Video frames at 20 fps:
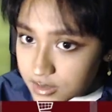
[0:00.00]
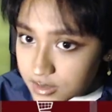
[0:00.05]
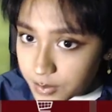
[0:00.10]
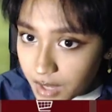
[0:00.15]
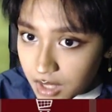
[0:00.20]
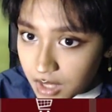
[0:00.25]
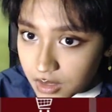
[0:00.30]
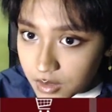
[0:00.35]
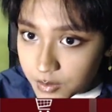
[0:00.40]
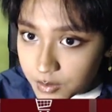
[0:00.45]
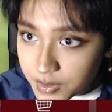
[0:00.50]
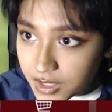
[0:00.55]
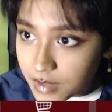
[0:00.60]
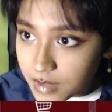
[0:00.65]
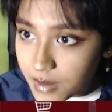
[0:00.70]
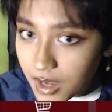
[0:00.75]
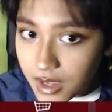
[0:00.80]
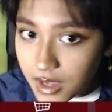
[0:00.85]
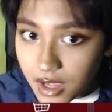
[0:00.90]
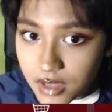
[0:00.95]
does the ball open
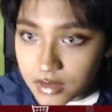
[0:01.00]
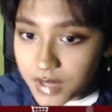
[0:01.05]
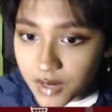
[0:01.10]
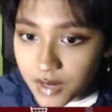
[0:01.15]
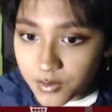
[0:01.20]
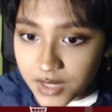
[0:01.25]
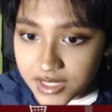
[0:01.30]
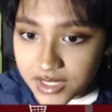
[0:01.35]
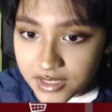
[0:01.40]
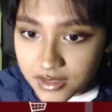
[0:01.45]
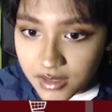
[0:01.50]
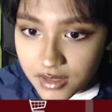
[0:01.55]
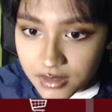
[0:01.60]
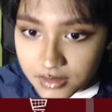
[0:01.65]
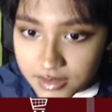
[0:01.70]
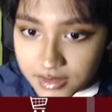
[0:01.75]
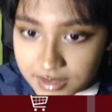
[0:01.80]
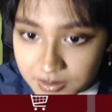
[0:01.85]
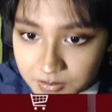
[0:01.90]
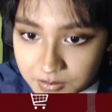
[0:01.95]
up? I, am not ready at all.
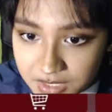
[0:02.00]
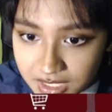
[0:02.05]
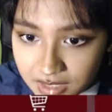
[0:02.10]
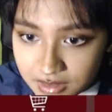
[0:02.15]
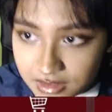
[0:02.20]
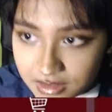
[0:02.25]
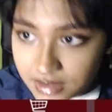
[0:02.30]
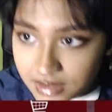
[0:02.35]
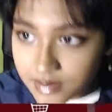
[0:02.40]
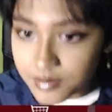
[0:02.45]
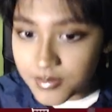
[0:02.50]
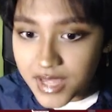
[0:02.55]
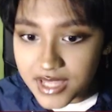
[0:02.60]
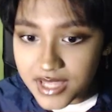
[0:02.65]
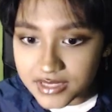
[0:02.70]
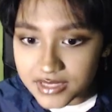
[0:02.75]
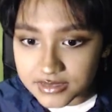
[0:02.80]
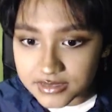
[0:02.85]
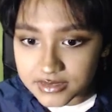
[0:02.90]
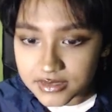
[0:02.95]
Look at me. I look like a
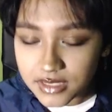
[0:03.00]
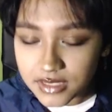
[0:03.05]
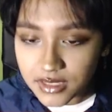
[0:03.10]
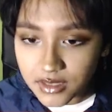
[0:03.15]
mess.